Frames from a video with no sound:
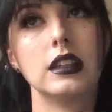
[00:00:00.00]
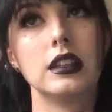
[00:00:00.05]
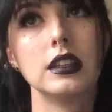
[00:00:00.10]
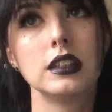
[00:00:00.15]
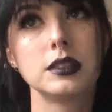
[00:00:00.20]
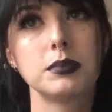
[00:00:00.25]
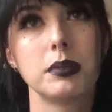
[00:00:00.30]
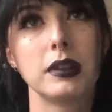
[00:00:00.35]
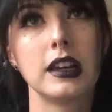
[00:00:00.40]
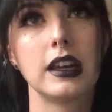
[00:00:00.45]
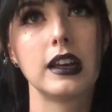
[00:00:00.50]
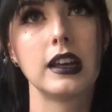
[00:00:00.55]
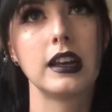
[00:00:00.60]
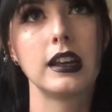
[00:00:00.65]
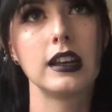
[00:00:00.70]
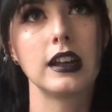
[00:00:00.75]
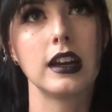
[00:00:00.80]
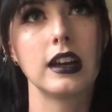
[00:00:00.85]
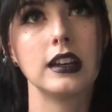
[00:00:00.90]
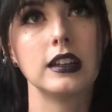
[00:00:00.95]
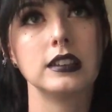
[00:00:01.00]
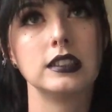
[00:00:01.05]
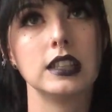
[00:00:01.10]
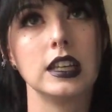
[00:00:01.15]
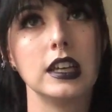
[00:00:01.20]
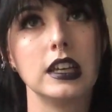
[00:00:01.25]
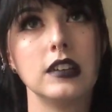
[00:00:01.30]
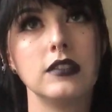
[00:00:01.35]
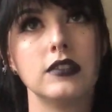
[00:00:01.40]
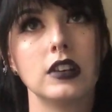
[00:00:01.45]
This planet has
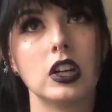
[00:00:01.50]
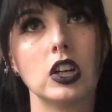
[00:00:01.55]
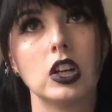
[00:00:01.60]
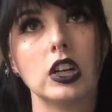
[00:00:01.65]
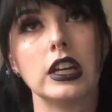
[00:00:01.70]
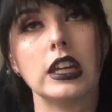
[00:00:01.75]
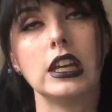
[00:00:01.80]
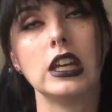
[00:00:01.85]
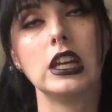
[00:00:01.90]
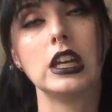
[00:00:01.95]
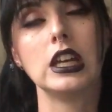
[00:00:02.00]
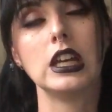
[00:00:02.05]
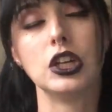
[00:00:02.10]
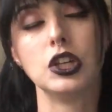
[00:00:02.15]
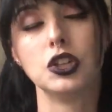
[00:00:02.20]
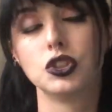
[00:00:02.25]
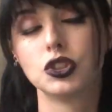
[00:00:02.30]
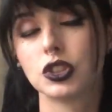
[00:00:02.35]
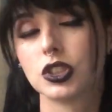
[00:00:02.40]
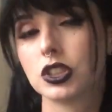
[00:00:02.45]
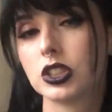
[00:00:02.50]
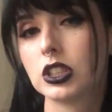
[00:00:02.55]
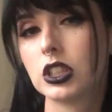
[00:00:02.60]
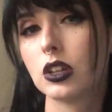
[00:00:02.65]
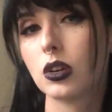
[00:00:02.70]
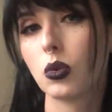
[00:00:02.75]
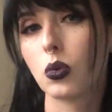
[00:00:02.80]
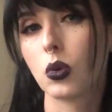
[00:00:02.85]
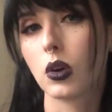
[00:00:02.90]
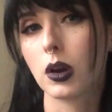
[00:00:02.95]
a very
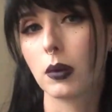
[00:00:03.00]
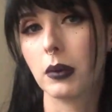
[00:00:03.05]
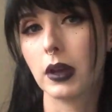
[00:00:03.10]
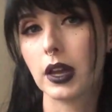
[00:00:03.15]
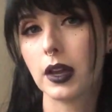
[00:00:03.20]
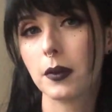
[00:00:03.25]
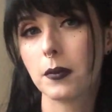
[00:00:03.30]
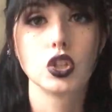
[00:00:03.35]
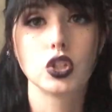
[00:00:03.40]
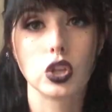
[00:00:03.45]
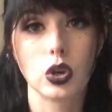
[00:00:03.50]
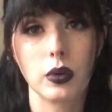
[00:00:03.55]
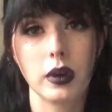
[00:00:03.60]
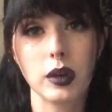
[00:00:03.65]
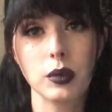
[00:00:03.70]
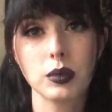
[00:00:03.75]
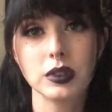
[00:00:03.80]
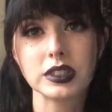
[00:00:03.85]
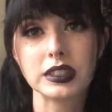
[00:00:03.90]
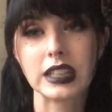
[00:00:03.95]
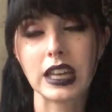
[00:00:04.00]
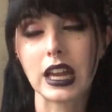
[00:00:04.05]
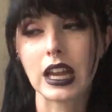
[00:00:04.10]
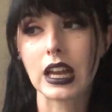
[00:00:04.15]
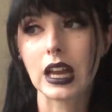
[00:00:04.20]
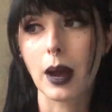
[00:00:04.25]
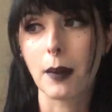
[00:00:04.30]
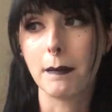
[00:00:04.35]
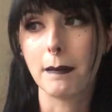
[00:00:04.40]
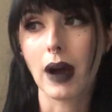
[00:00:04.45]
interesting orbit, so it will
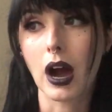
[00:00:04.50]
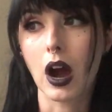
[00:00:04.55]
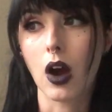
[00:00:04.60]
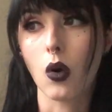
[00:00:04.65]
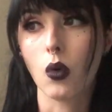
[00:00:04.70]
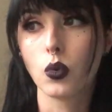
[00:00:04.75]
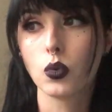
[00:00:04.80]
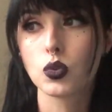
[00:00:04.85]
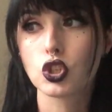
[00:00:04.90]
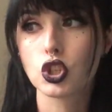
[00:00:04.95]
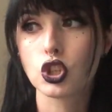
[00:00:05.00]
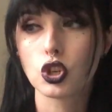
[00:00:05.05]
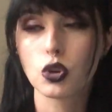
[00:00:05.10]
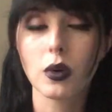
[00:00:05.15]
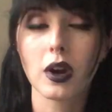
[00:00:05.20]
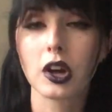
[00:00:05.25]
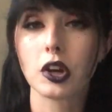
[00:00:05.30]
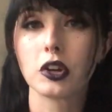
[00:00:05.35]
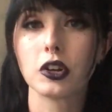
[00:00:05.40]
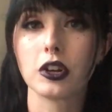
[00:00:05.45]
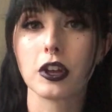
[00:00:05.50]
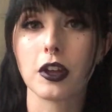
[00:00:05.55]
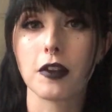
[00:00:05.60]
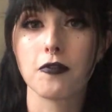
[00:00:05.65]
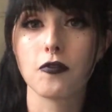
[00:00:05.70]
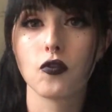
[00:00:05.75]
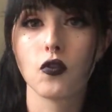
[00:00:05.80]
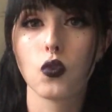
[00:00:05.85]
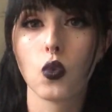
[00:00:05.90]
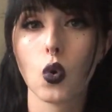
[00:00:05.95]
take about
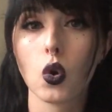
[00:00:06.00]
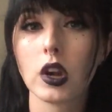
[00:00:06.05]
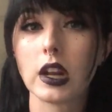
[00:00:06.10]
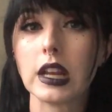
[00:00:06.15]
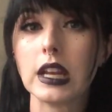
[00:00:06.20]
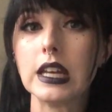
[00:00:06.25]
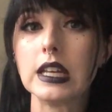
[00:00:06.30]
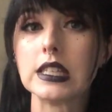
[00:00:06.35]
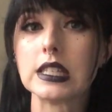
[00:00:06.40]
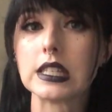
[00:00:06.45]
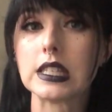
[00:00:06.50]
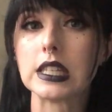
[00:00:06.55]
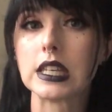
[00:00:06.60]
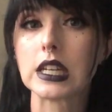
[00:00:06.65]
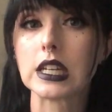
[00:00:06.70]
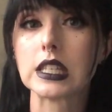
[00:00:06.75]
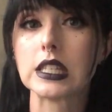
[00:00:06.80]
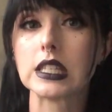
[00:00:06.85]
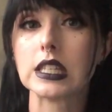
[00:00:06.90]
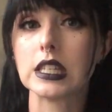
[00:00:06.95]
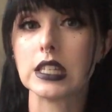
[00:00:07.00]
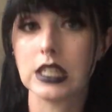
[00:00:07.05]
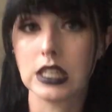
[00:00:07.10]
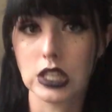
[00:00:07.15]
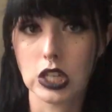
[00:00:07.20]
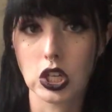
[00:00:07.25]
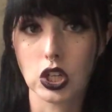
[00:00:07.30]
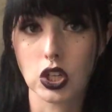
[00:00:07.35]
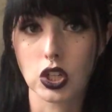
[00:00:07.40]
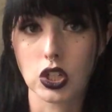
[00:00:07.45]
246
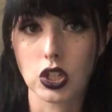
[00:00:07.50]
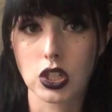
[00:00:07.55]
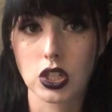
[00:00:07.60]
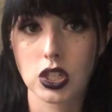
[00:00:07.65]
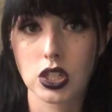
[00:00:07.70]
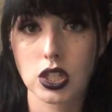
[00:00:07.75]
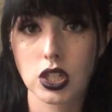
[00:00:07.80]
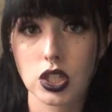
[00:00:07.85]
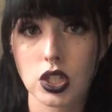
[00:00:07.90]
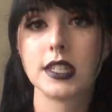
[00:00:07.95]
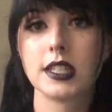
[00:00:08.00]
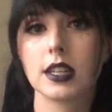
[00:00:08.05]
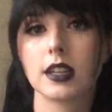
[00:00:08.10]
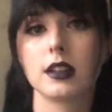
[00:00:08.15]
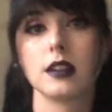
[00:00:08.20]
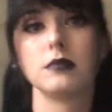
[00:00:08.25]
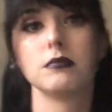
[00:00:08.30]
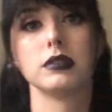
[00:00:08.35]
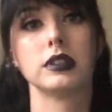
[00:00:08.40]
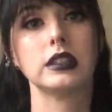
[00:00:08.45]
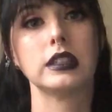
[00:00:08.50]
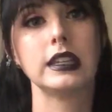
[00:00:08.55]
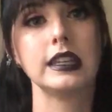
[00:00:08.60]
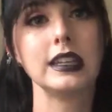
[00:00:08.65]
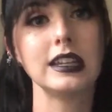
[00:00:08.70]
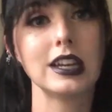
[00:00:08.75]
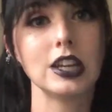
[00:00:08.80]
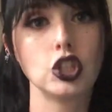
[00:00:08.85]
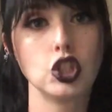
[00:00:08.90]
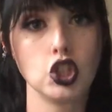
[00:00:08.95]
years to
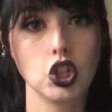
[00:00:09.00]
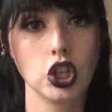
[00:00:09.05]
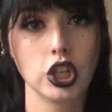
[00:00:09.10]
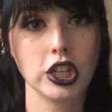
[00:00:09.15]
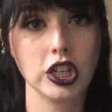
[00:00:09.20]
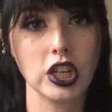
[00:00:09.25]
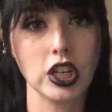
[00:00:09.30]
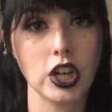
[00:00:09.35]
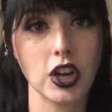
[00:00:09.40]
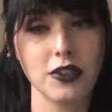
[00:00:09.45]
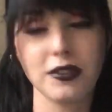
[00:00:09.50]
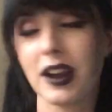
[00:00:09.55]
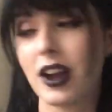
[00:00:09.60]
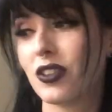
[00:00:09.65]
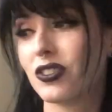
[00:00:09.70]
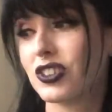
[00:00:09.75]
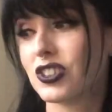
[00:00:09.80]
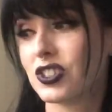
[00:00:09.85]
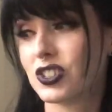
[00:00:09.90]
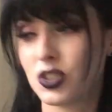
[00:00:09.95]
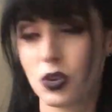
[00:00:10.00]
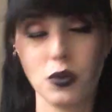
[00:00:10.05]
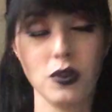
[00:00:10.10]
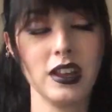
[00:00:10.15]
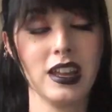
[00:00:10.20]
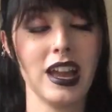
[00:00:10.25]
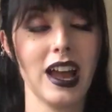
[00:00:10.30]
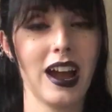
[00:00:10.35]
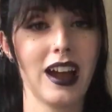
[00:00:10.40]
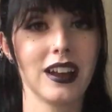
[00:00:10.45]
complete a journey around the
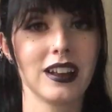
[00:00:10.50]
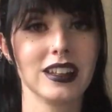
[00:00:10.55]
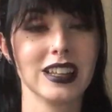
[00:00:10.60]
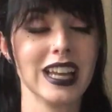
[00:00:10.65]
zodiac.